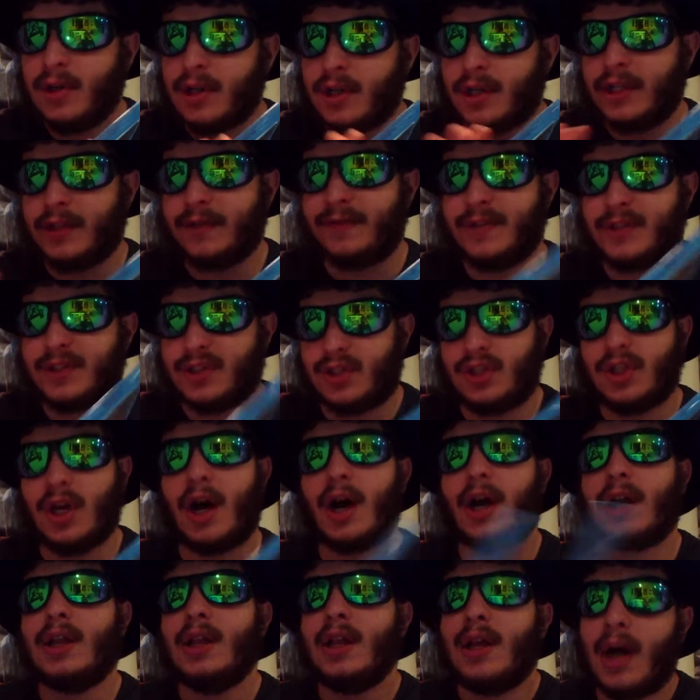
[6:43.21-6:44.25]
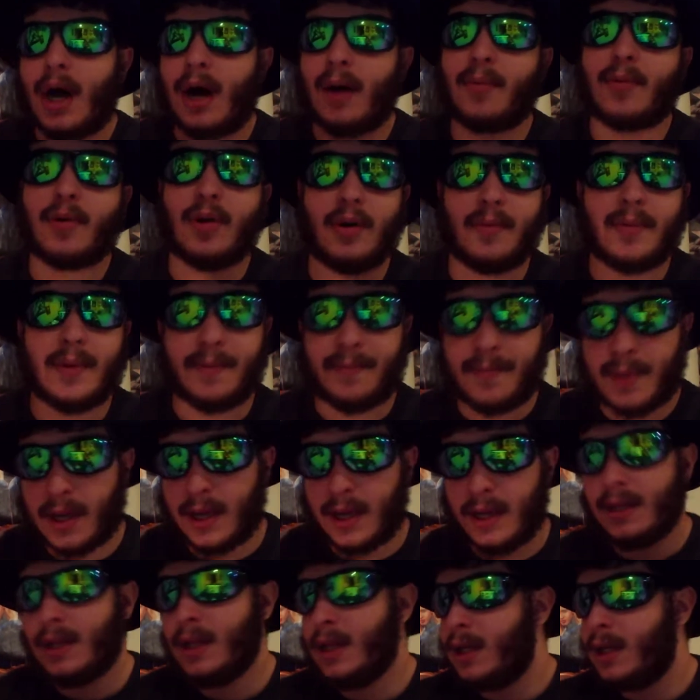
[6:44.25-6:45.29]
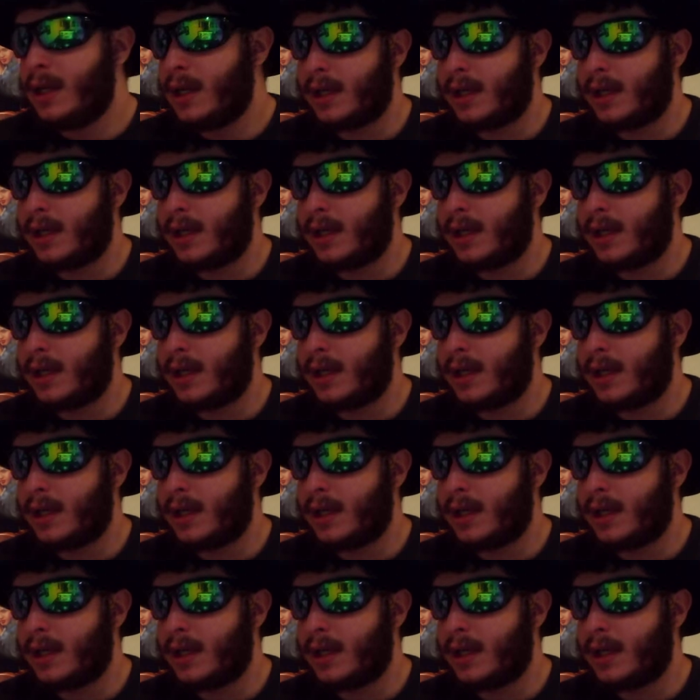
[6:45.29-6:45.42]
because if it sucks, I'm going to be pissed,